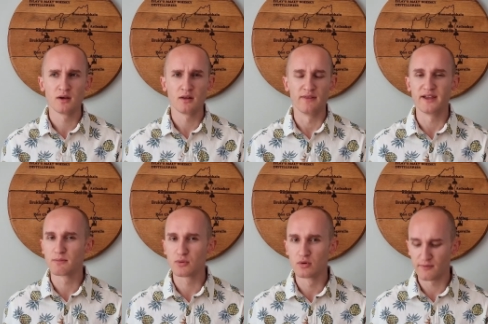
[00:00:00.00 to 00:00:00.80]
their
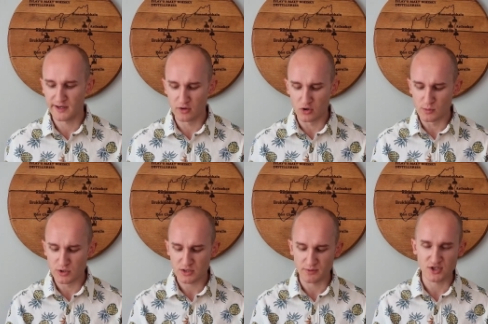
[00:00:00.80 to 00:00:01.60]
profile
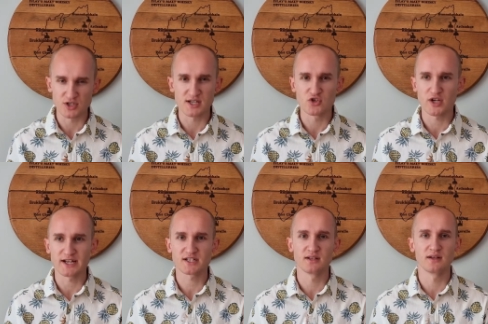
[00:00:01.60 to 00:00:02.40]
almost, which is
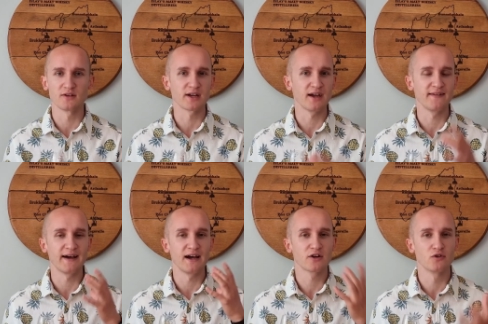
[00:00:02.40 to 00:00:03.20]
interesting that they're getting
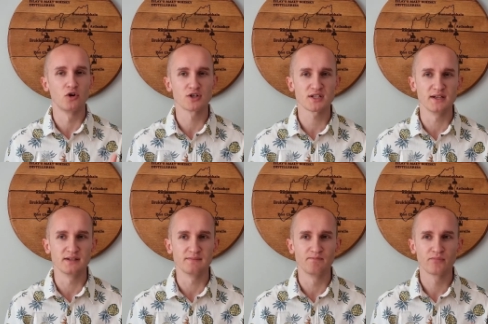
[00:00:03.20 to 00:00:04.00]
that across
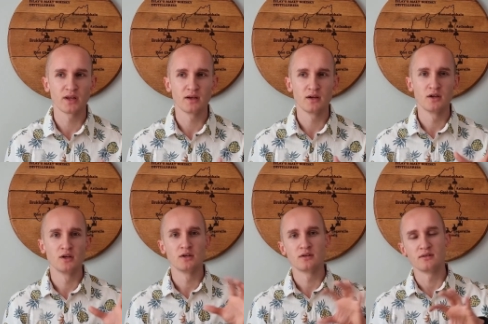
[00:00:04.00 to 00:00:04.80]
in
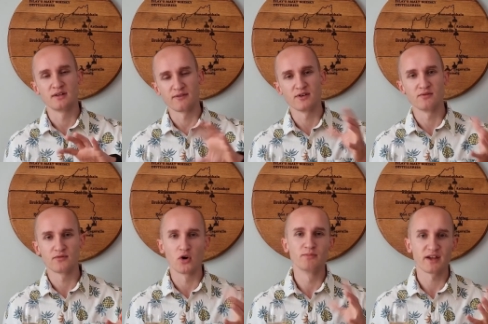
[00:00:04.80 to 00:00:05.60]
different
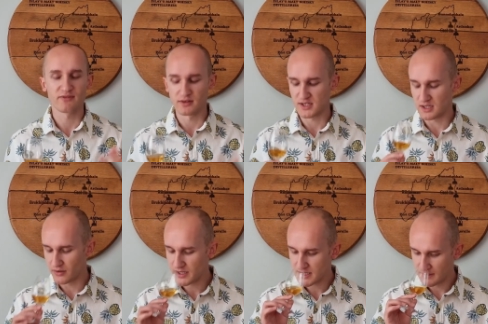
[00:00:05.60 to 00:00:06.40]
from different
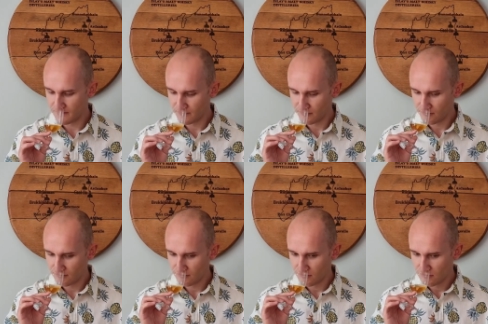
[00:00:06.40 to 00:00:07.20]
distilleries.
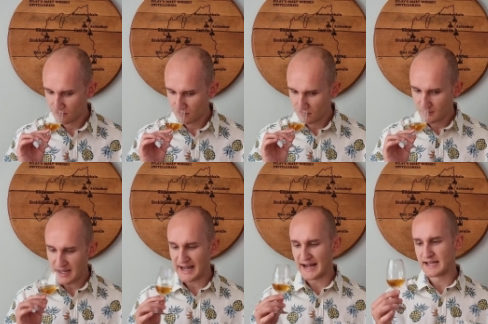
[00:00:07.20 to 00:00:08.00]

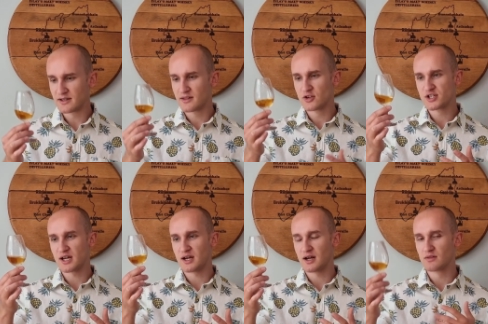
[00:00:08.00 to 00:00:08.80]
And there's
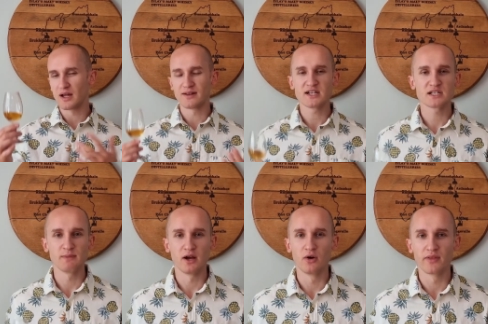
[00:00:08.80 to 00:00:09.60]
a, a nice
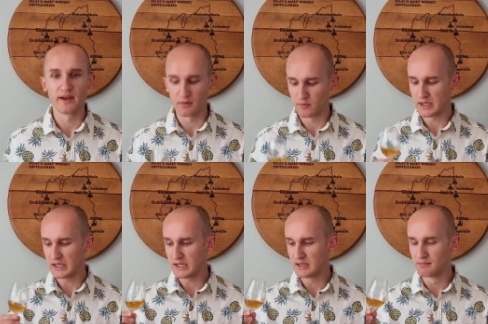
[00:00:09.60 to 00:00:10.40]
smell that
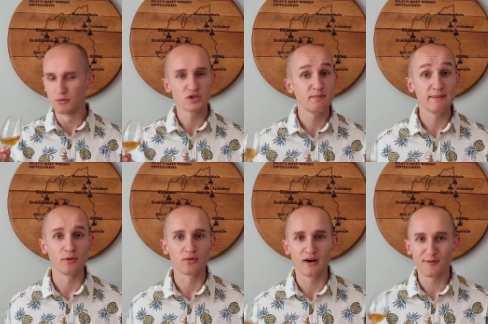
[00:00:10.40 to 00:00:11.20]
we most
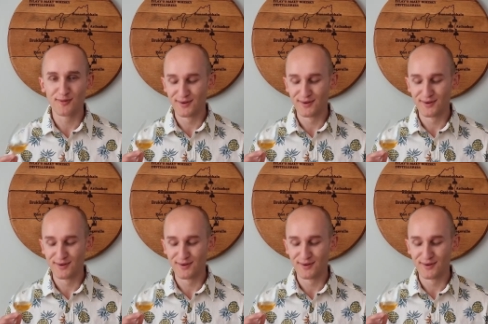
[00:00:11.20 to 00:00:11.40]
people love.